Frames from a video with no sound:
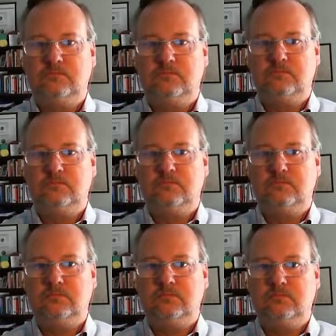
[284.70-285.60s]

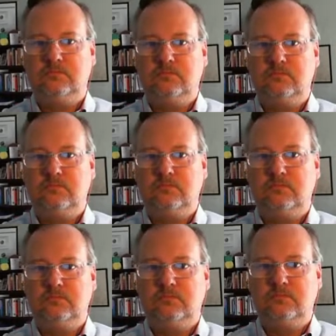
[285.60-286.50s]

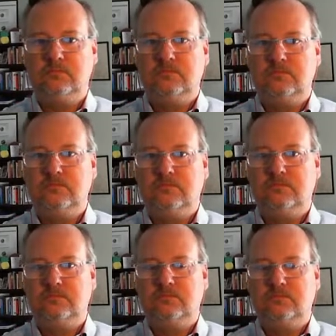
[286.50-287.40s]

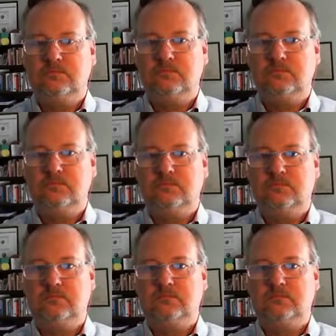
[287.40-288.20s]
This person isn't speaking.